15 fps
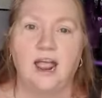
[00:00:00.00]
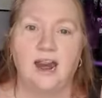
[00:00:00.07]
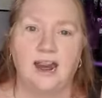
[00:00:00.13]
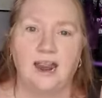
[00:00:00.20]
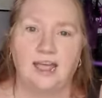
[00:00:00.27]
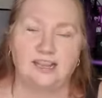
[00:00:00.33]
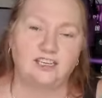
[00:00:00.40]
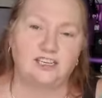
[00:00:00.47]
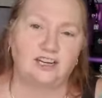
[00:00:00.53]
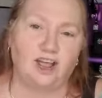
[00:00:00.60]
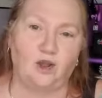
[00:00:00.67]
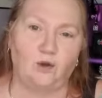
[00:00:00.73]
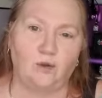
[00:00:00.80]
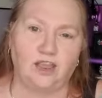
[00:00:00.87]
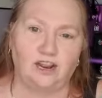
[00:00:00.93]
let us
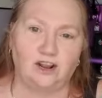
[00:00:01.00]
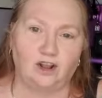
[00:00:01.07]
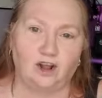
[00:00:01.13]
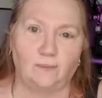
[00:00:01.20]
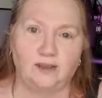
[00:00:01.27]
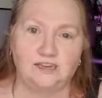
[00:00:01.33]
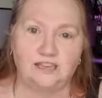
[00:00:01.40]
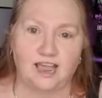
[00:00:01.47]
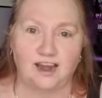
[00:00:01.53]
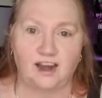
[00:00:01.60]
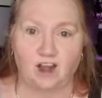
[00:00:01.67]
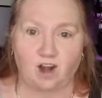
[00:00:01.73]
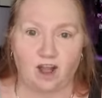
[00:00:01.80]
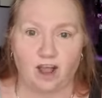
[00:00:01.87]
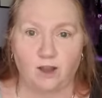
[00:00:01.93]
know in the comments and
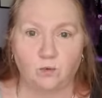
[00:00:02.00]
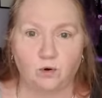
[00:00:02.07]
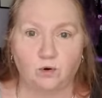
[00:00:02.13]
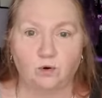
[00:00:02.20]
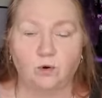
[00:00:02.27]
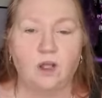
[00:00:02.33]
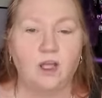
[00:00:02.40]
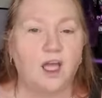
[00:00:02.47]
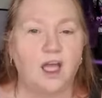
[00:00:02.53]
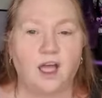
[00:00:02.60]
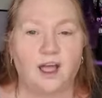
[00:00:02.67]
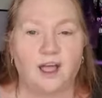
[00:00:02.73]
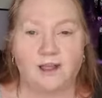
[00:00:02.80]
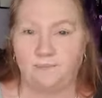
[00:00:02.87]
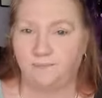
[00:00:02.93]
I will
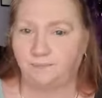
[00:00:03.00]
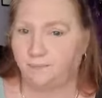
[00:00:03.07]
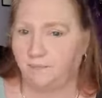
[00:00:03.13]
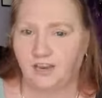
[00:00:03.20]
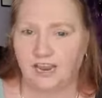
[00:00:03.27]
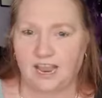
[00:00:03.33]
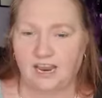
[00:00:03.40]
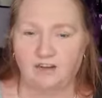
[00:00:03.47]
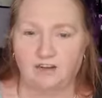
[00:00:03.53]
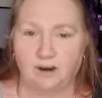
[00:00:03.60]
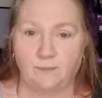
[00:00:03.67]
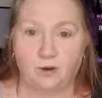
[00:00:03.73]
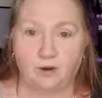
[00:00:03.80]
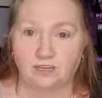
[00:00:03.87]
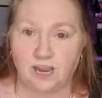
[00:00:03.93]
get in your
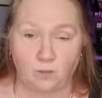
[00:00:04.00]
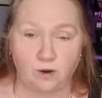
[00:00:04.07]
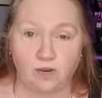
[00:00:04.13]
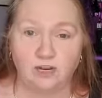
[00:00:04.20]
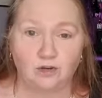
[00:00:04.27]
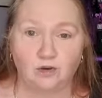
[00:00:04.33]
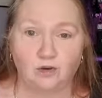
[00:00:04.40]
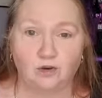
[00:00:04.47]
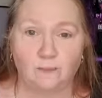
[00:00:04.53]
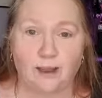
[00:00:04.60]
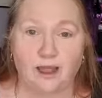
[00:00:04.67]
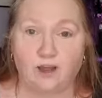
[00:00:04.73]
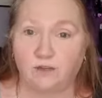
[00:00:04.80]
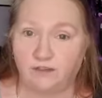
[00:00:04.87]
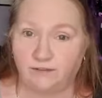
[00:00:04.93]
inbox, and we can talk
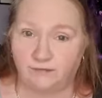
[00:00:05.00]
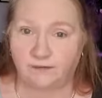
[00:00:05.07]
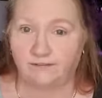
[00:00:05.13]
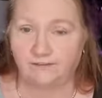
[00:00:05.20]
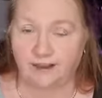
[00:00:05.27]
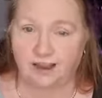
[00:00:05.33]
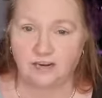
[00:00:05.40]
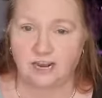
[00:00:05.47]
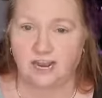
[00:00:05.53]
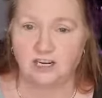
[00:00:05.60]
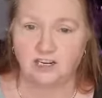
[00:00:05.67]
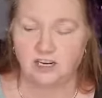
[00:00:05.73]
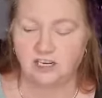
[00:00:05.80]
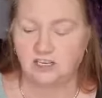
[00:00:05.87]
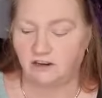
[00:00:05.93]
about the
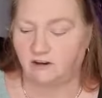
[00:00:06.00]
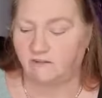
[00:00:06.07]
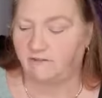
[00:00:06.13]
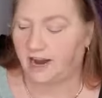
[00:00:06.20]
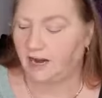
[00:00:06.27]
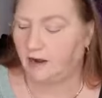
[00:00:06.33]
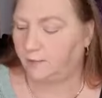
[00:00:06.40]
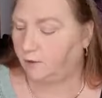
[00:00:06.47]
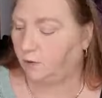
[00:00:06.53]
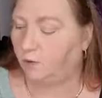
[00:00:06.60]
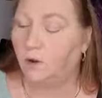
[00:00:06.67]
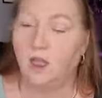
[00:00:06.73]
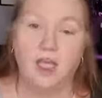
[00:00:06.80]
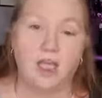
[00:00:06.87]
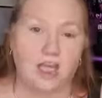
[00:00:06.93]
foundations that are
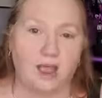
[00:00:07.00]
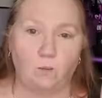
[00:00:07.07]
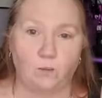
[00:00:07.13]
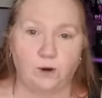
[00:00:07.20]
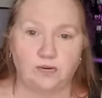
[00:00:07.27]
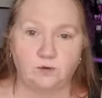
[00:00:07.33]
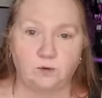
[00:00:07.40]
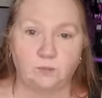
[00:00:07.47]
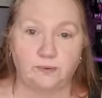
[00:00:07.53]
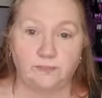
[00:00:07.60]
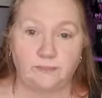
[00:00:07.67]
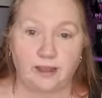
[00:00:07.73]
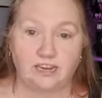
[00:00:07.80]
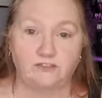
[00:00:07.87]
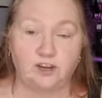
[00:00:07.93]
available and which will be
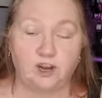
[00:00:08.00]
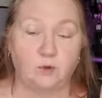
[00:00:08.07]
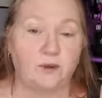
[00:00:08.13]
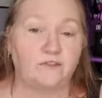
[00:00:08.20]
best for you.